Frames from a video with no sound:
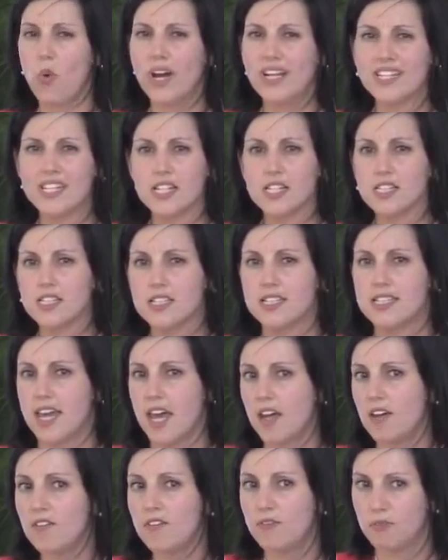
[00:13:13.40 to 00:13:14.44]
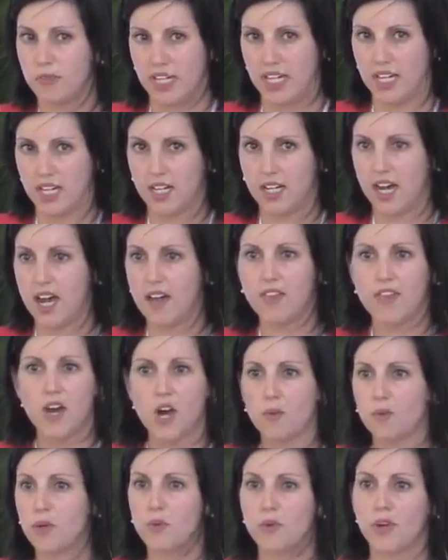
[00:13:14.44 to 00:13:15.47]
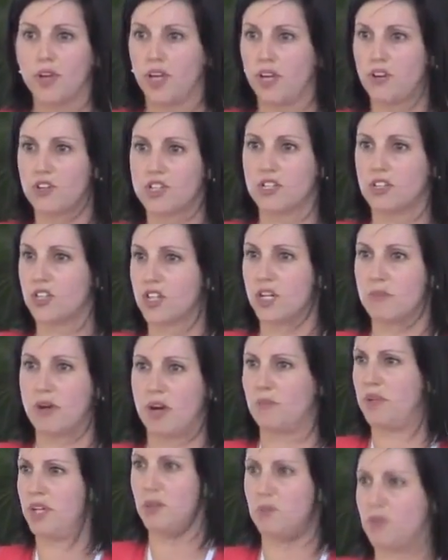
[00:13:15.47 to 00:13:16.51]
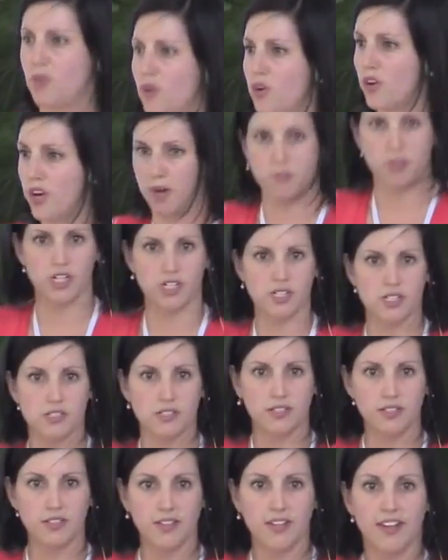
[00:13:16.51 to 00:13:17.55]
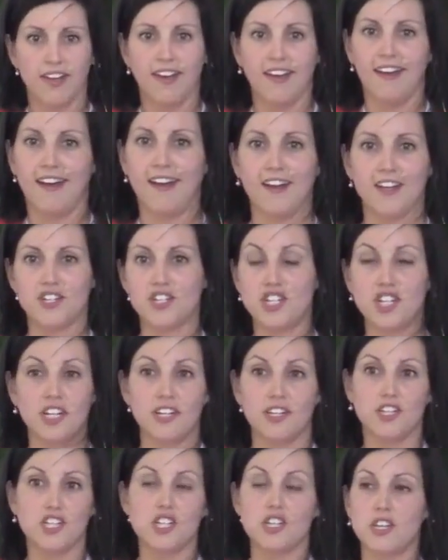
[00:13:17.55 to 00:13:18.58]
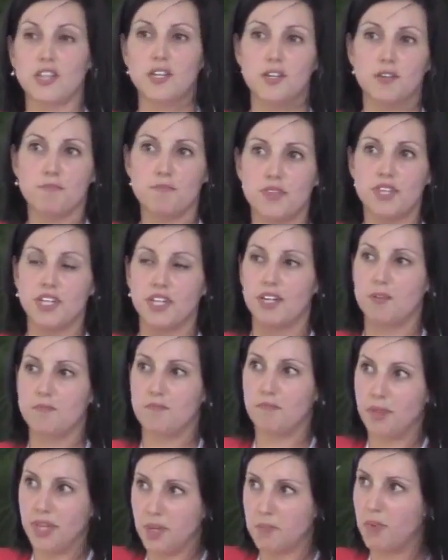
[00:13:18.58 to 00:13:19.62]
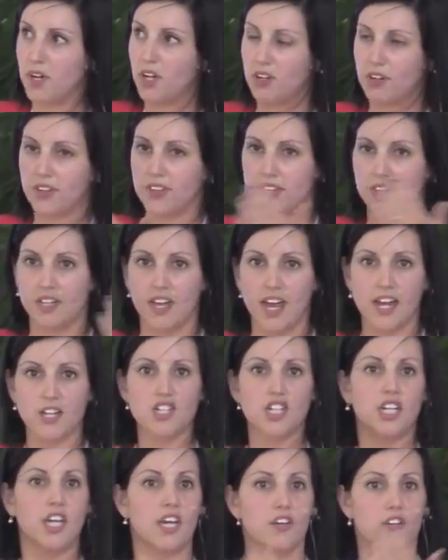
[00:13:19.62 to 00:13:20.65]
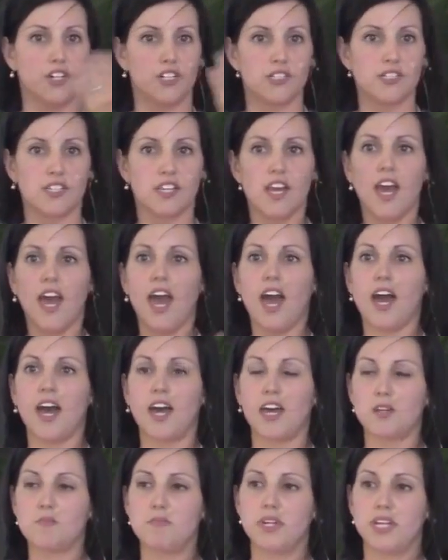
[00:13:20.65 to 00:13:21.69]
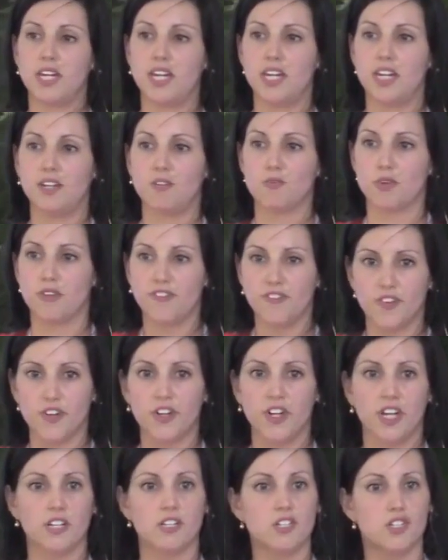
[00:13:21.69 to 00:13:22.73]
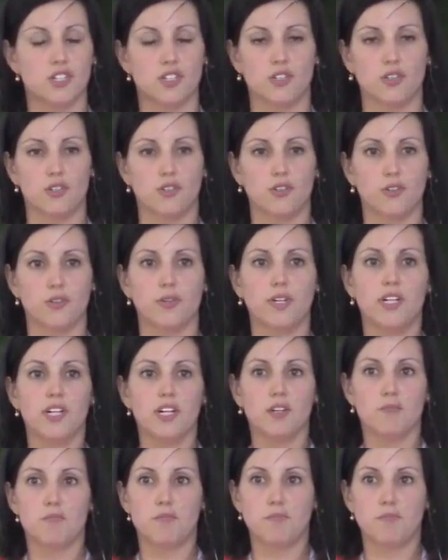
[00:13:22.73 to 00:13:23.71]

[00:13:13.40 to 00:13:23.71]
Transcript: what does dev mean? I thought we were here to learn about being programmers. The people, the educators, had been referring to